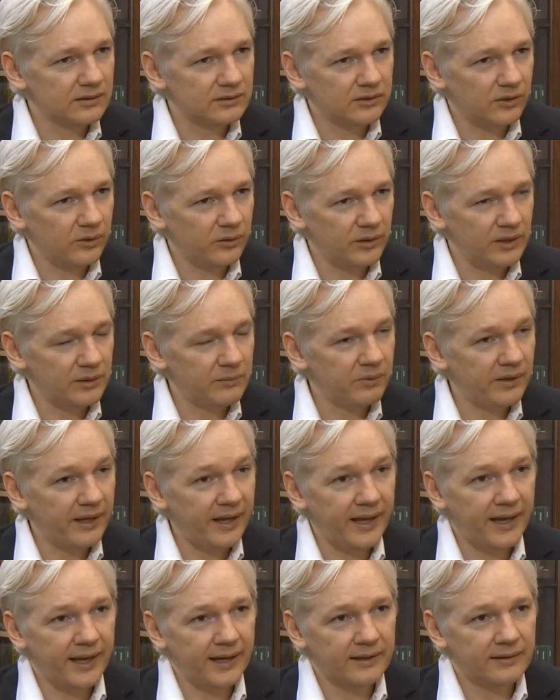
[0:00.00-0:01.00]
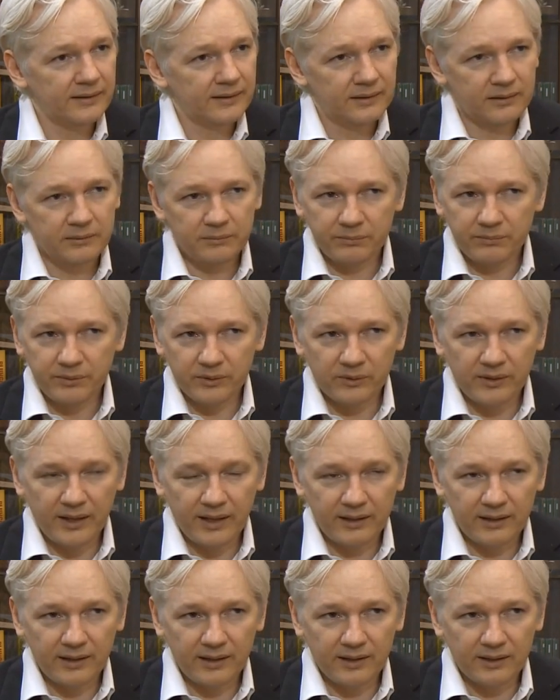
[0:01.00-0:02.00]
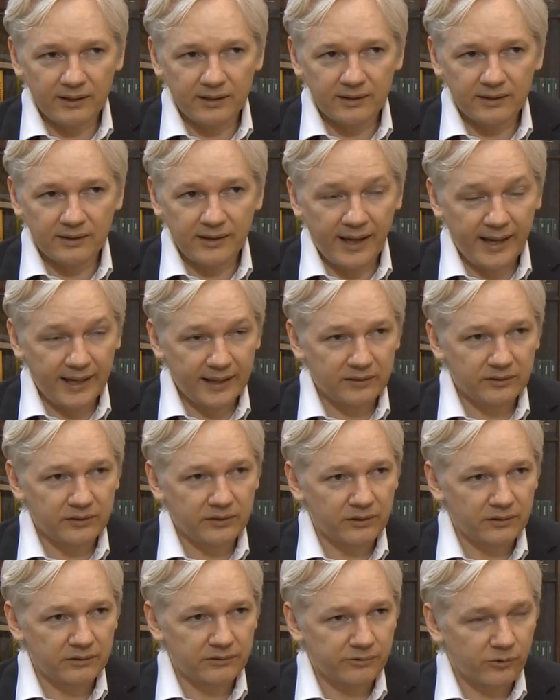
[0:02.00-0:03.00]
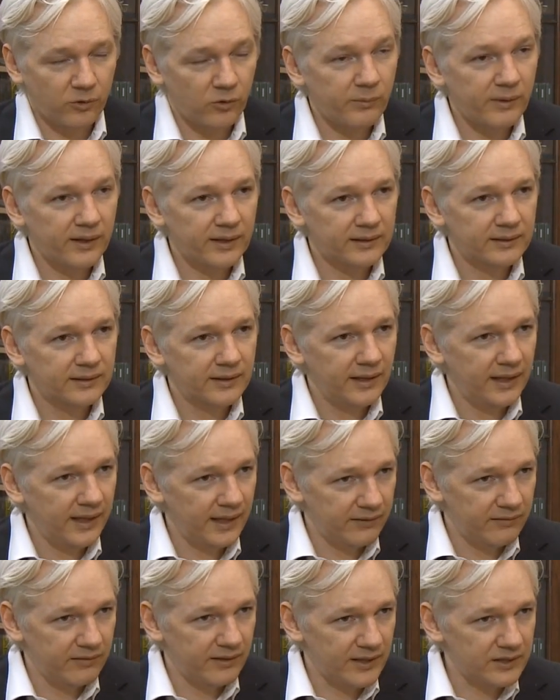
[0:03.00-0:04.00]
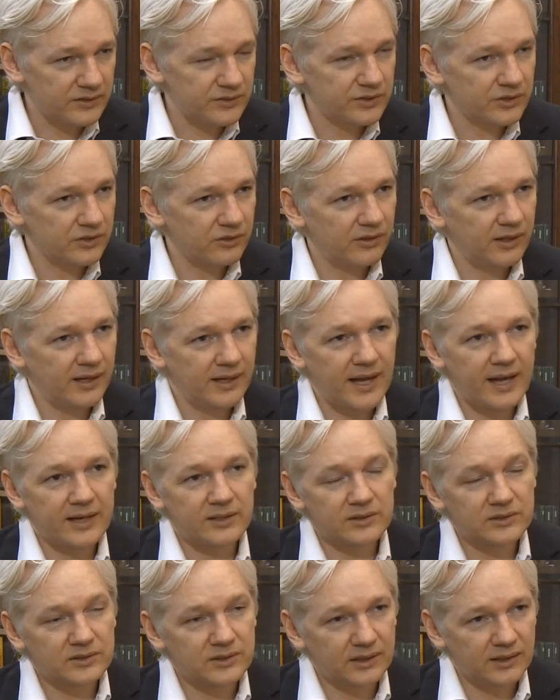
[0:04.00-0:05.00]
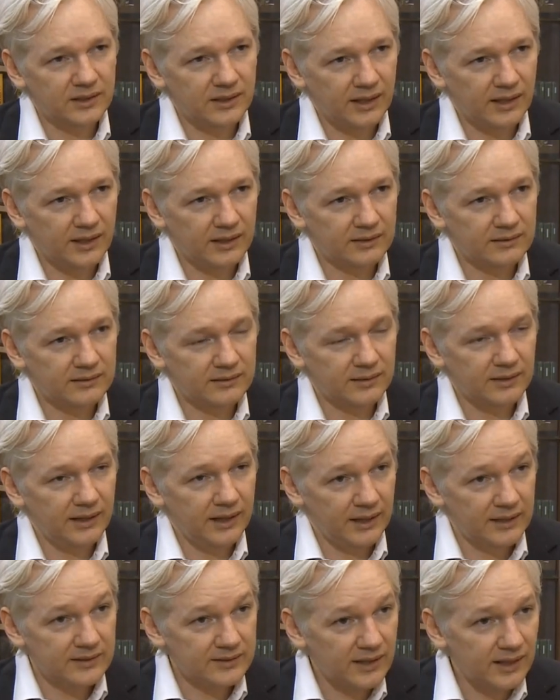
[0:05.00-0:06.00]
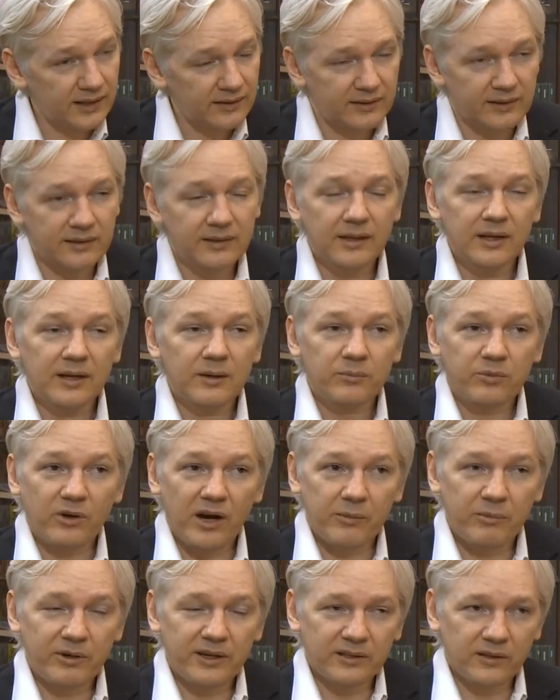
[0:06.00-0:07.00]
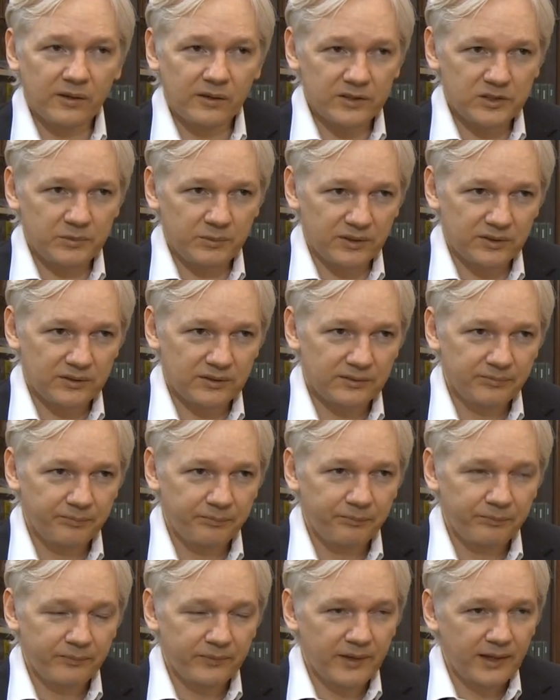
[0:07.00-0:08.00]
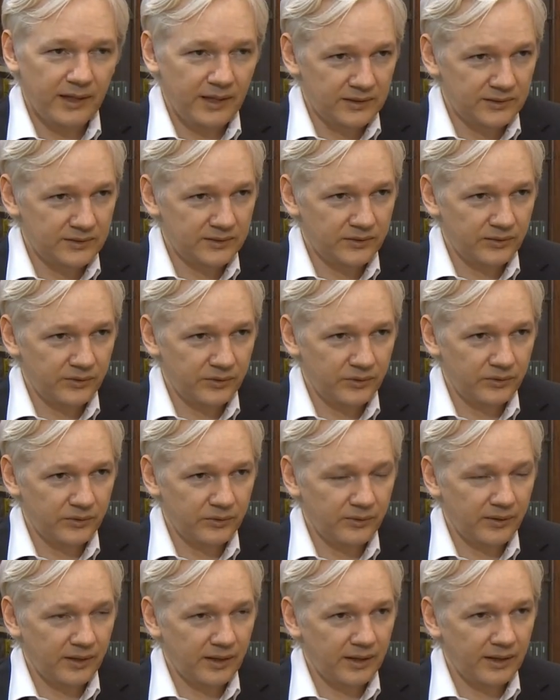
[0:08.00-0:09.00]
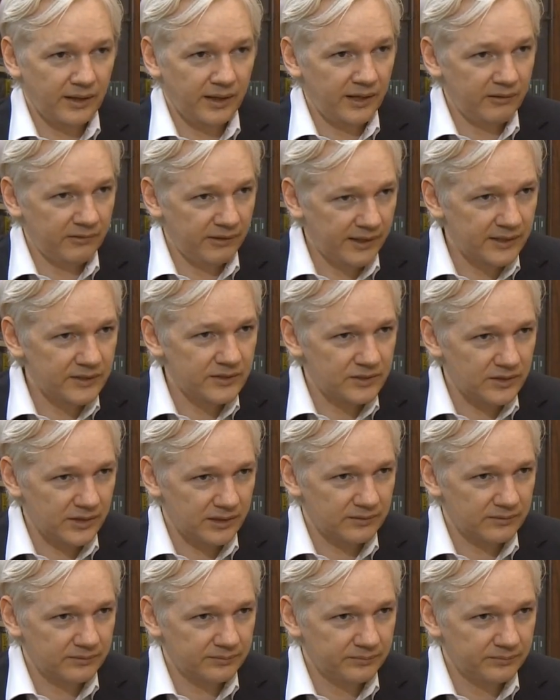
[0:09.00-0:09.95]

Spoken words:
Tony Blair, Bill Hayden, the former head of the National Security Agency and NSA. The primary acknowledgement is to Henry Kissinger.